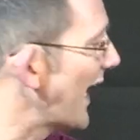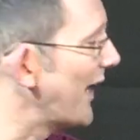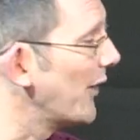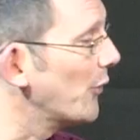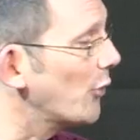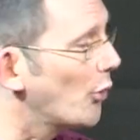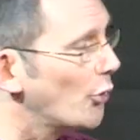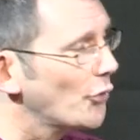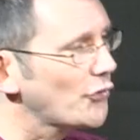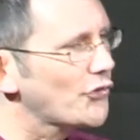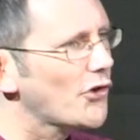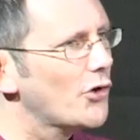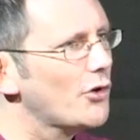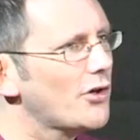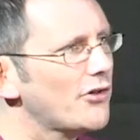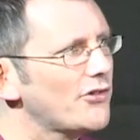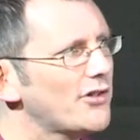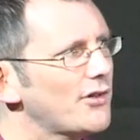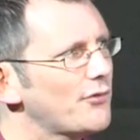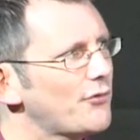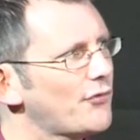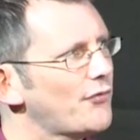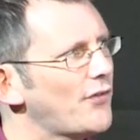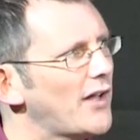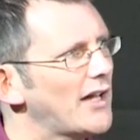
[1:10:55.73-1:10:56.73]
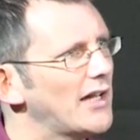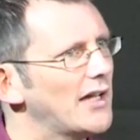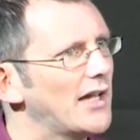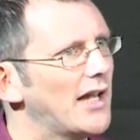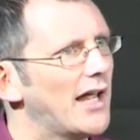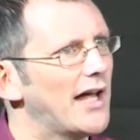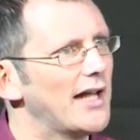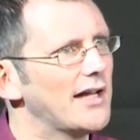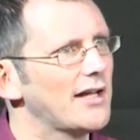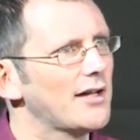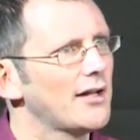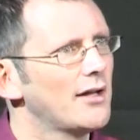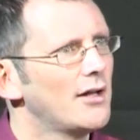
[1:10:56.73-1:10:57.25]
And also because it felt
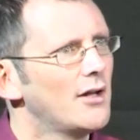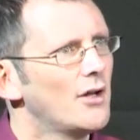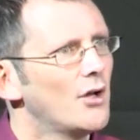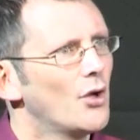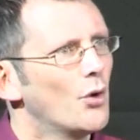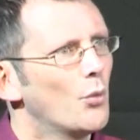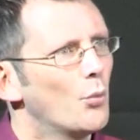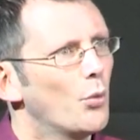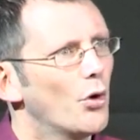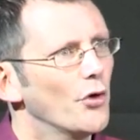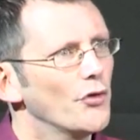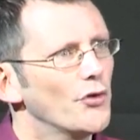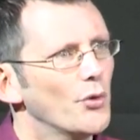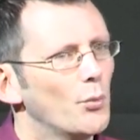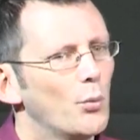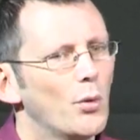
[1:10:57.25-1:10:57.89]
like what